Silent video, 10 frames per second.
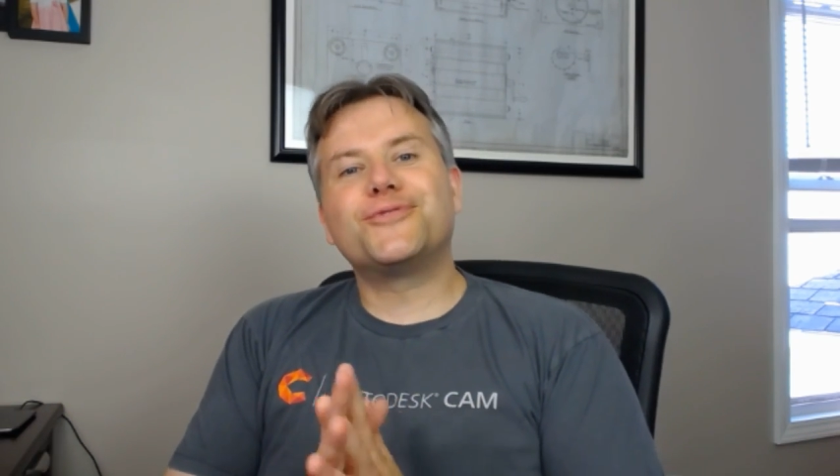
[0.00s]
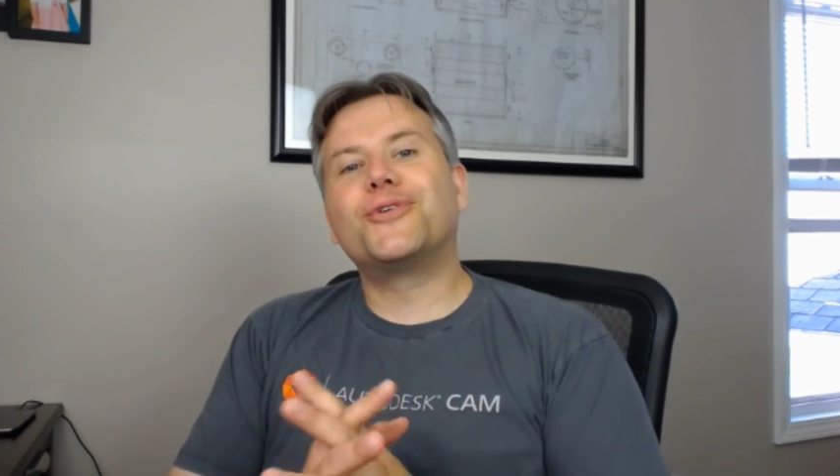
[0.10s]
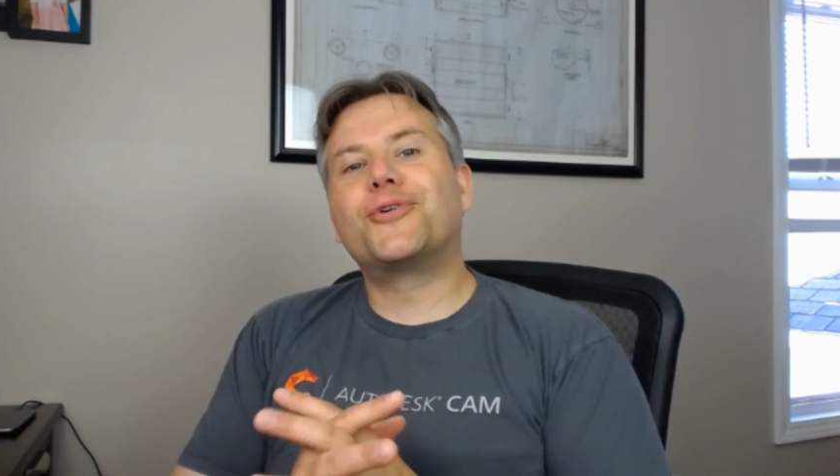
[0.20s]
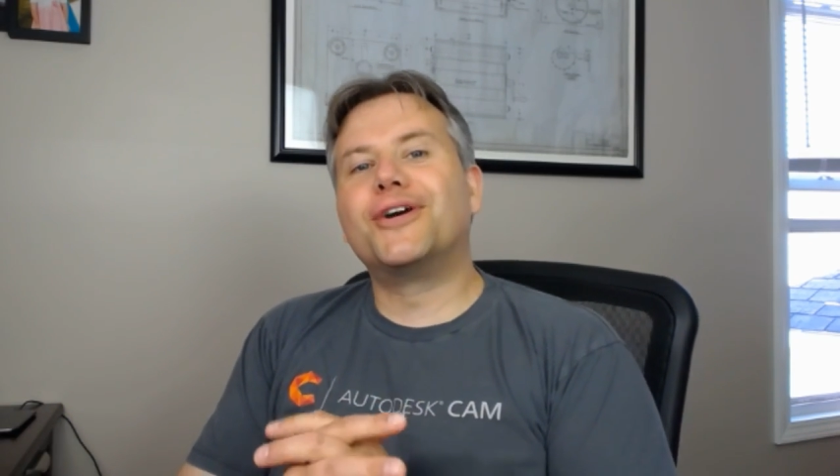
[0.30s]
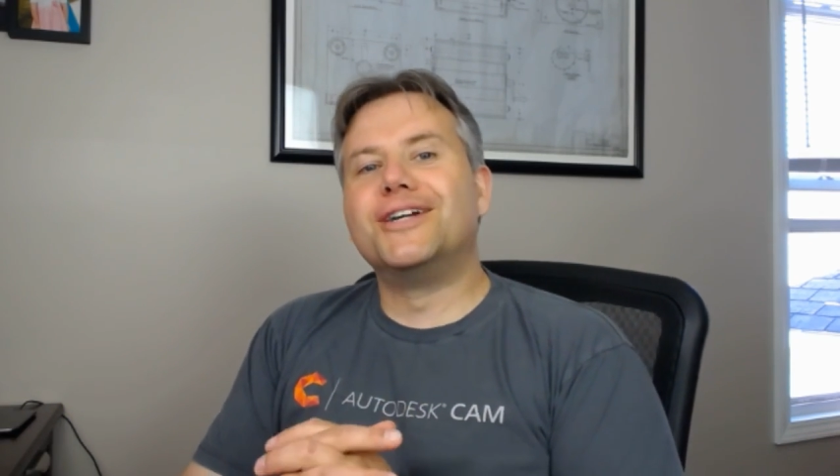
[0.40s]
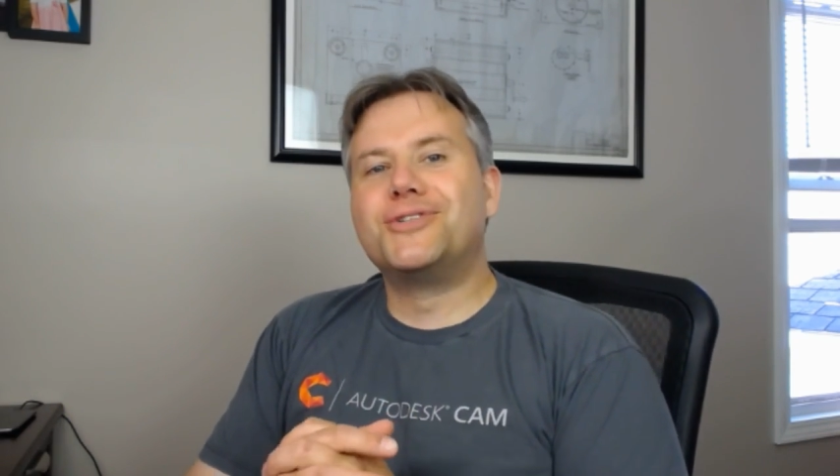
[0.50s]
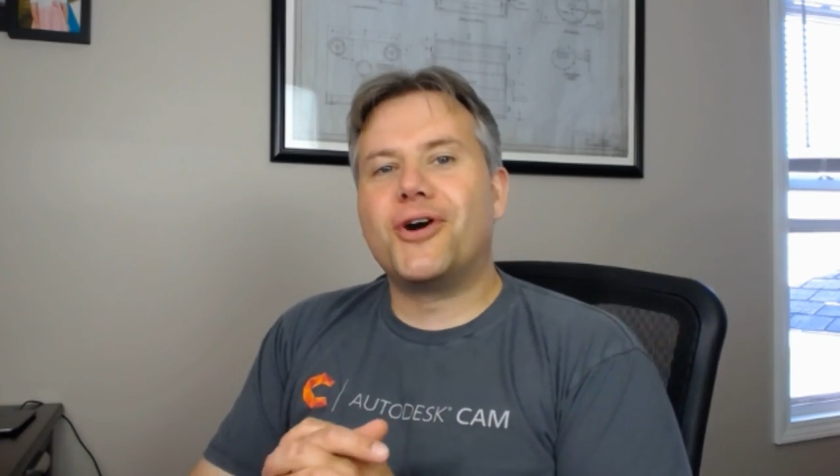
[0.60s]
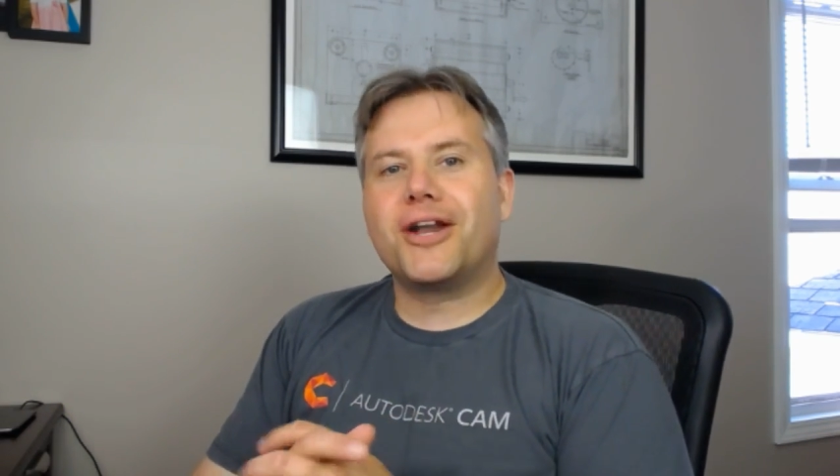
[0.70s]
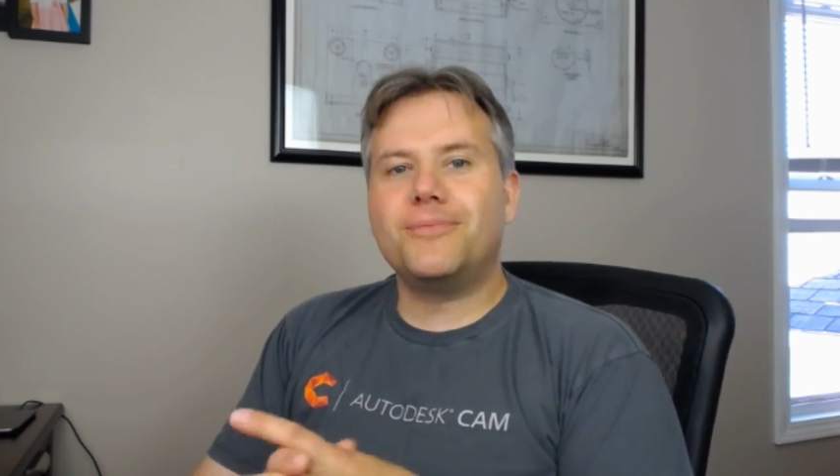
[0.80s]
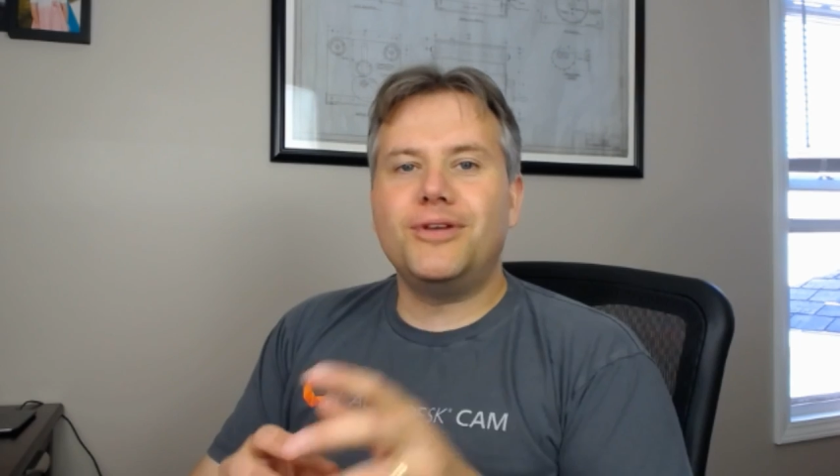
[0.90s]
for
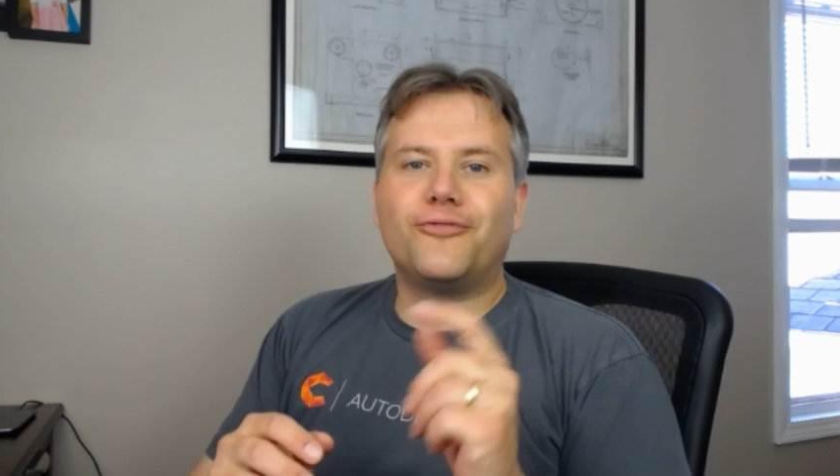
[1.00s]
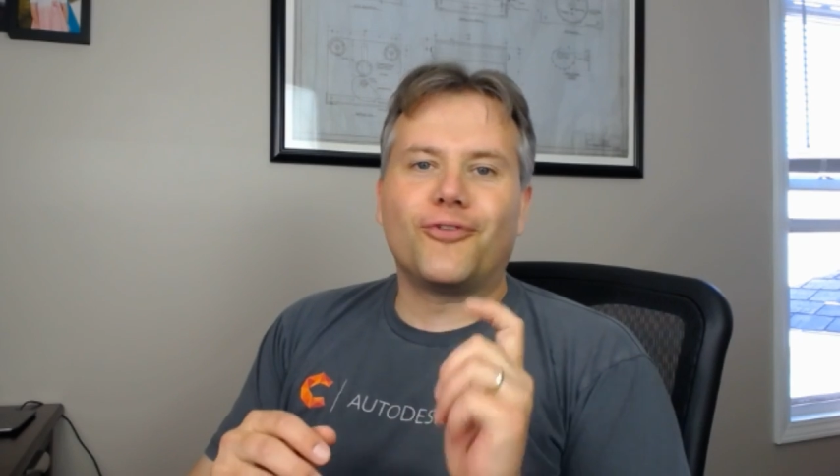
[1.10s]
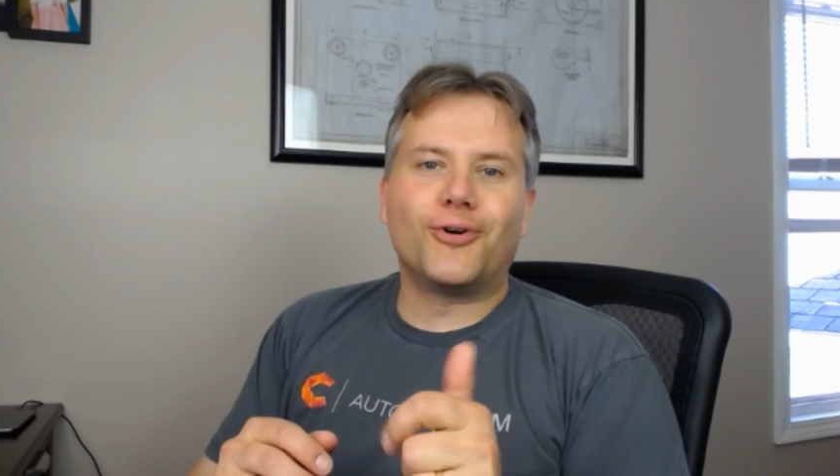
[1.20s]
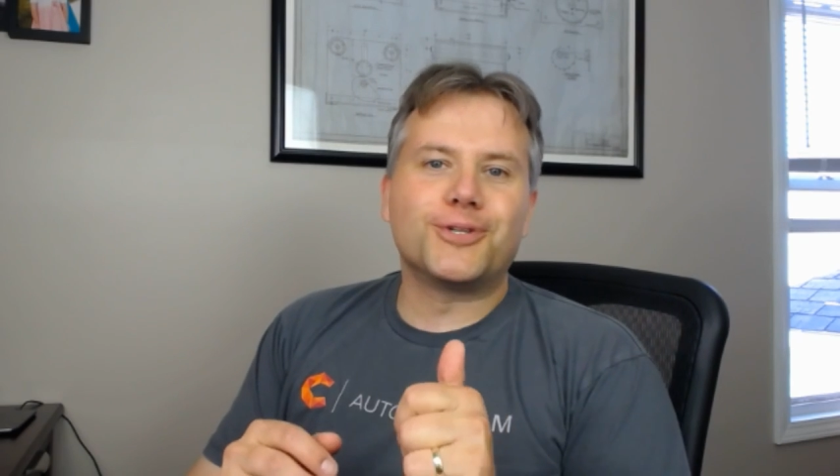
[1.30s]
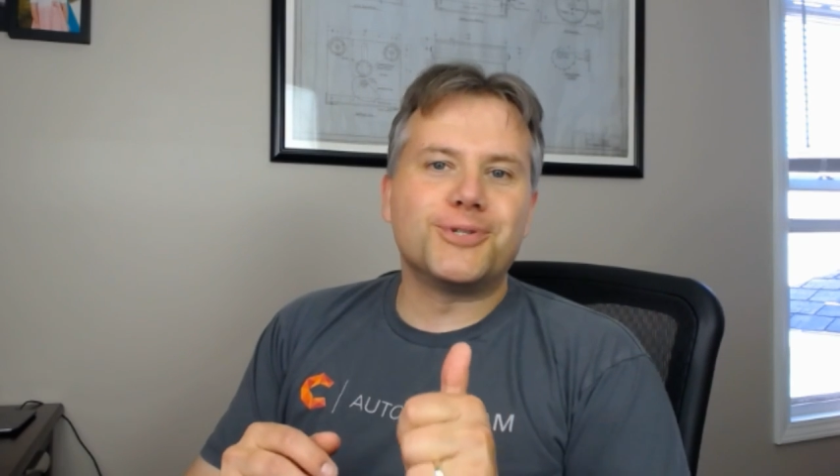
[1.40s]
joining me for